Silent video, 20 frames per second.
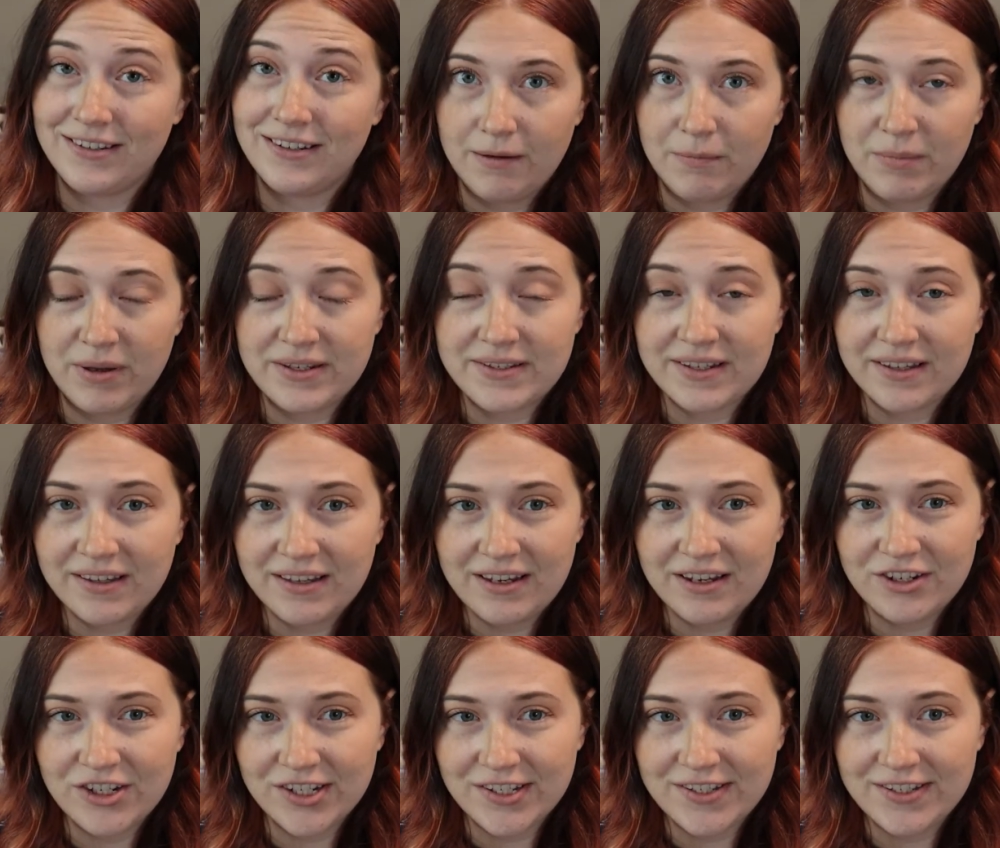And basically he
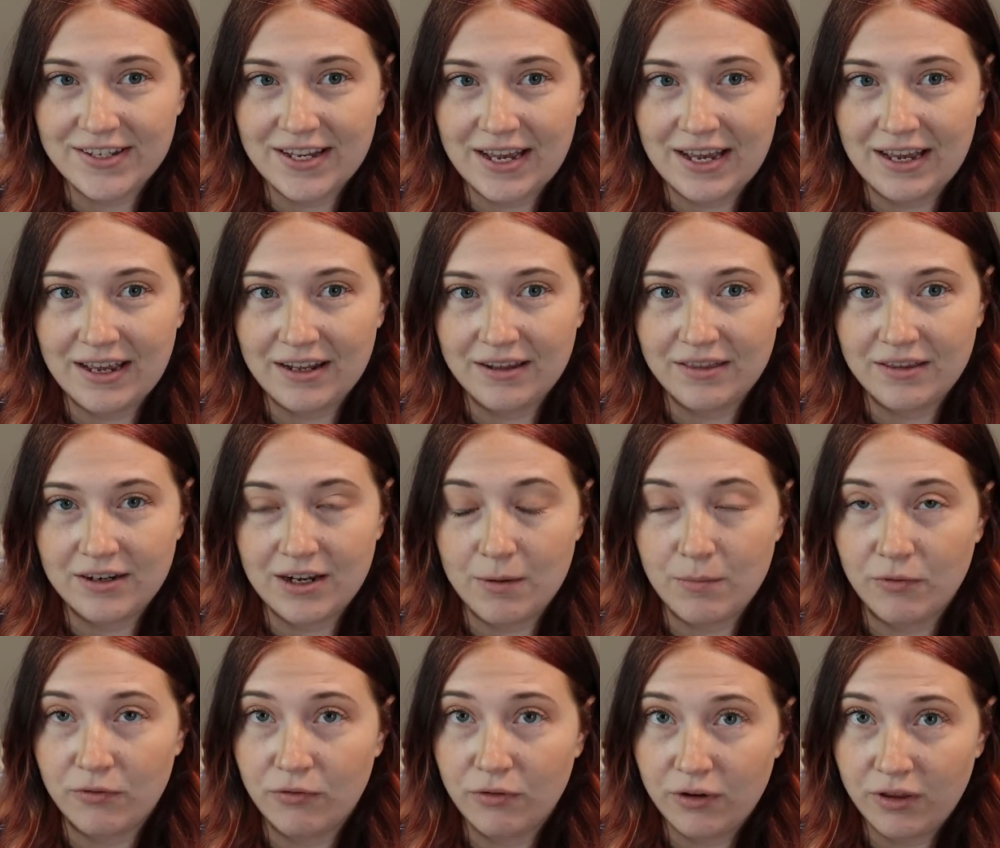just said the night
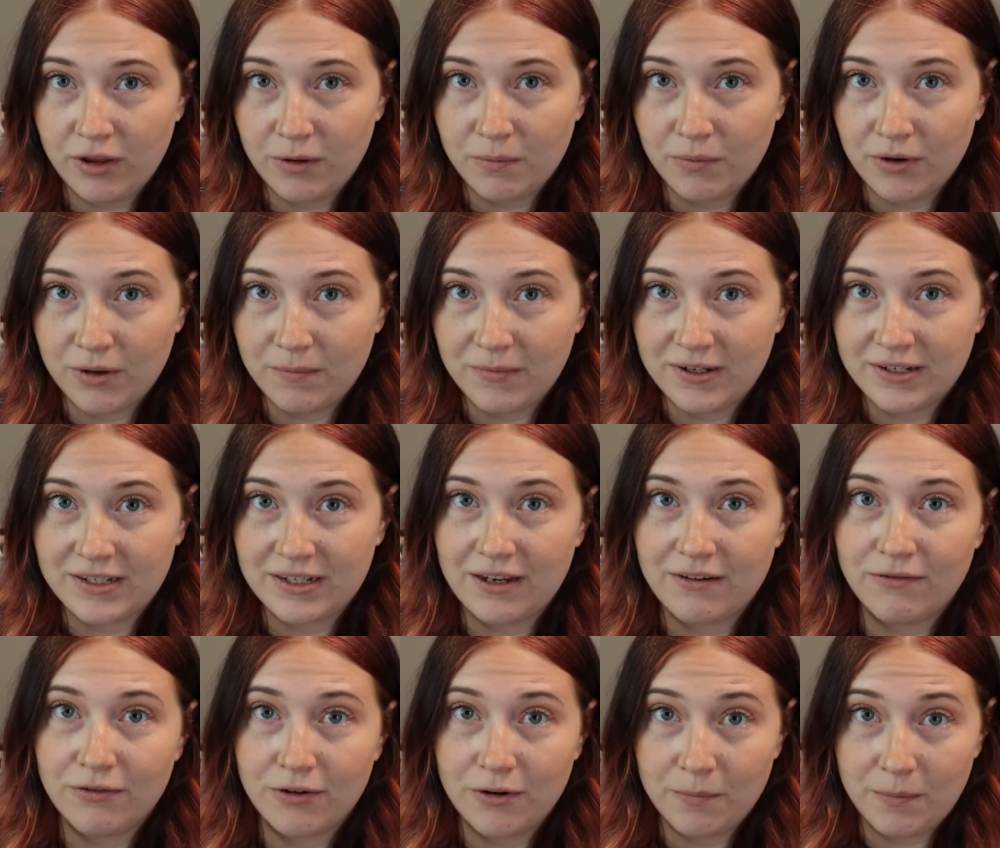before the appointment to
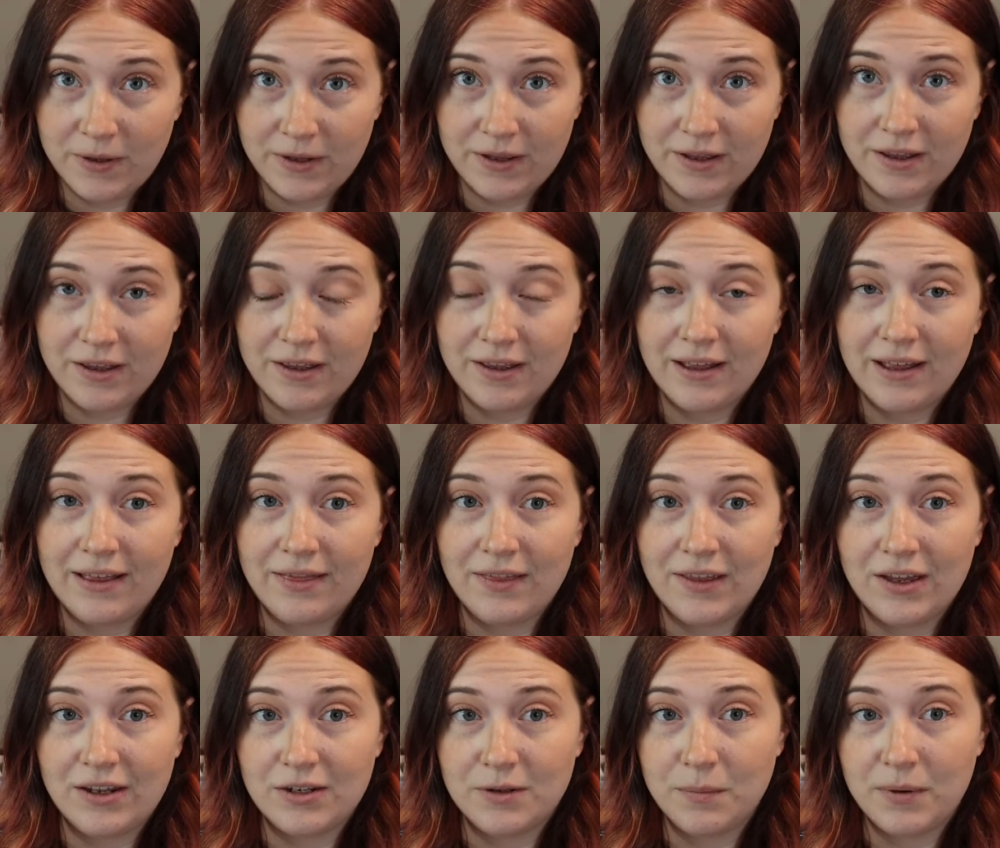give her a pill and
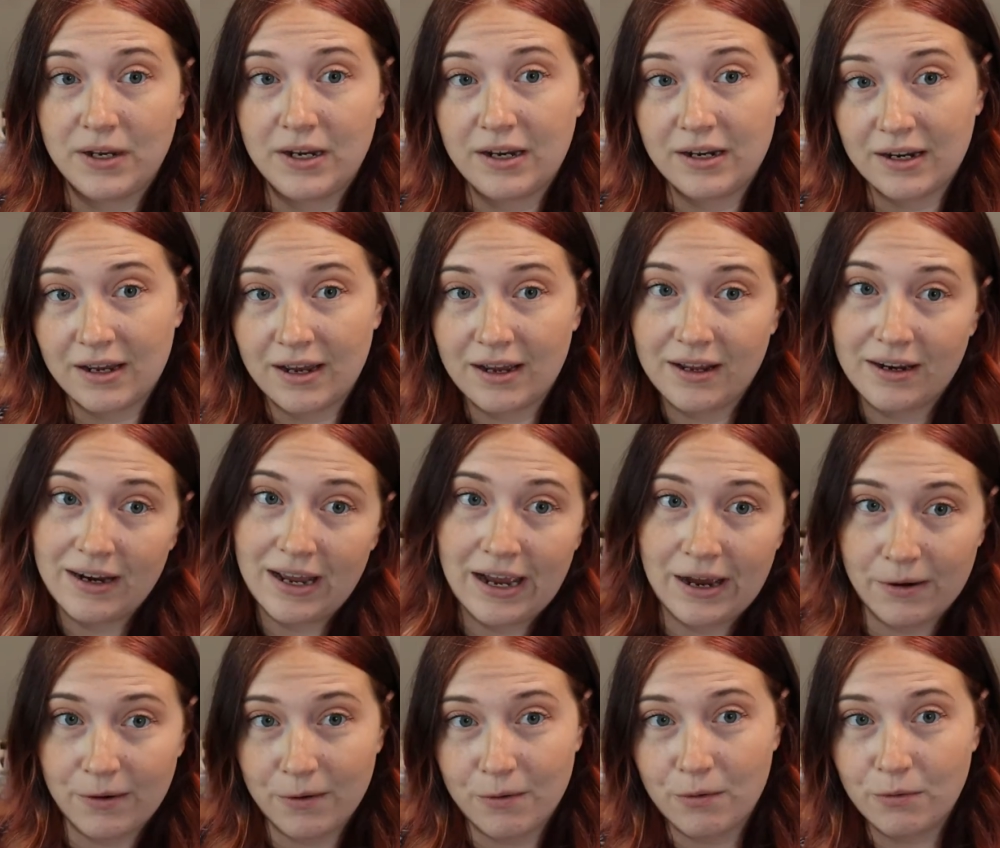then depending on
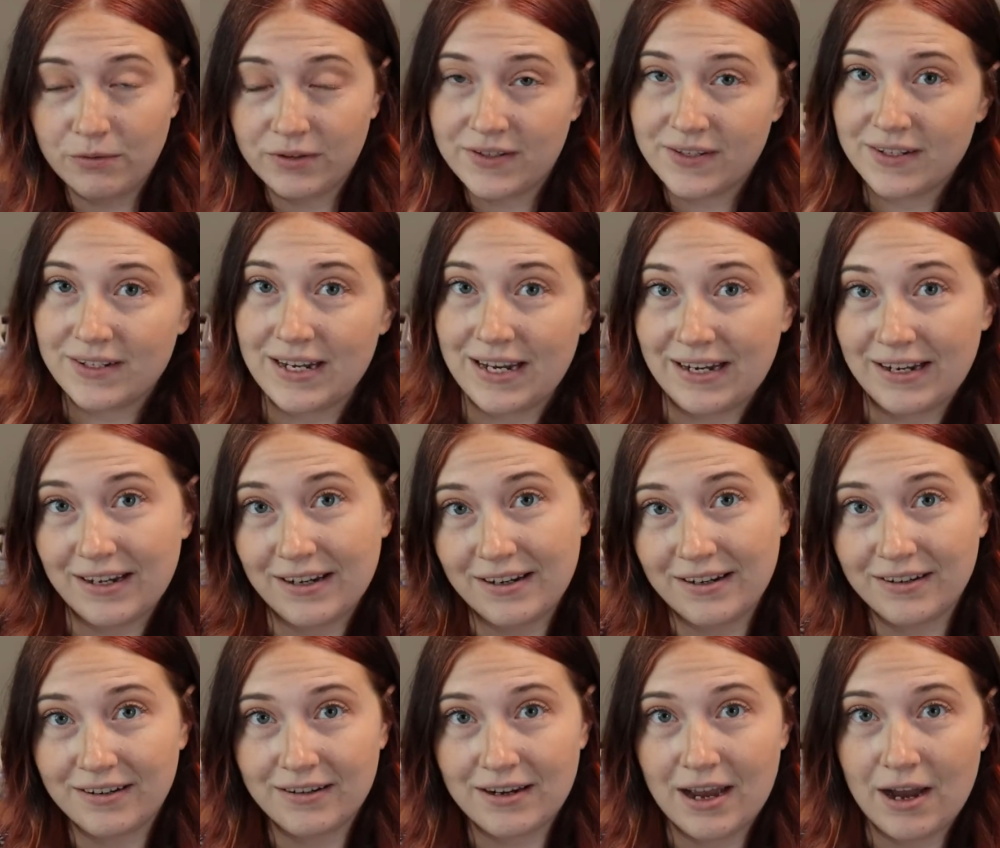how sedated
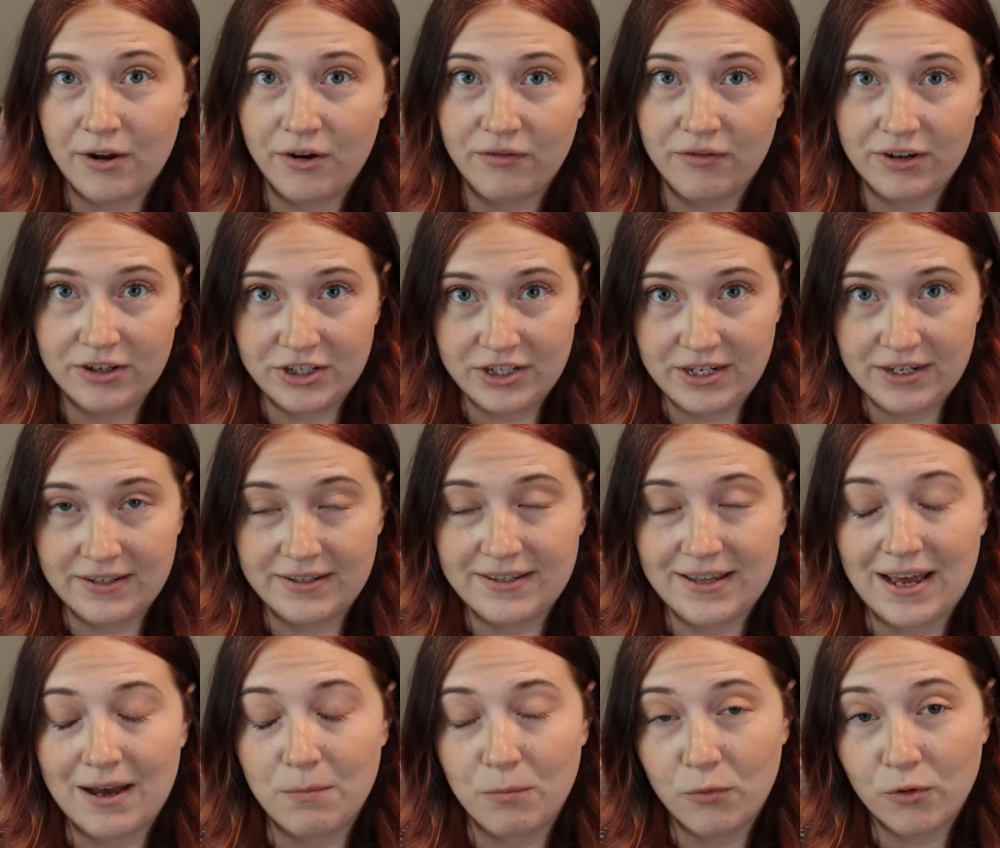and out of it she is
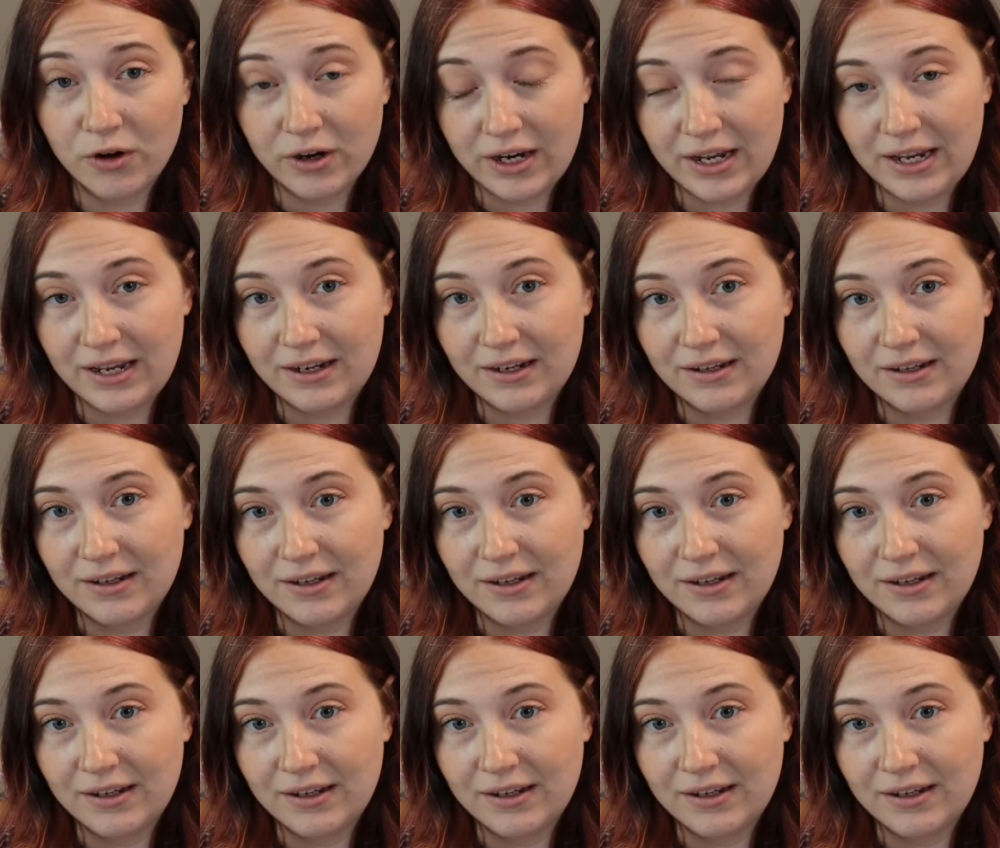that morning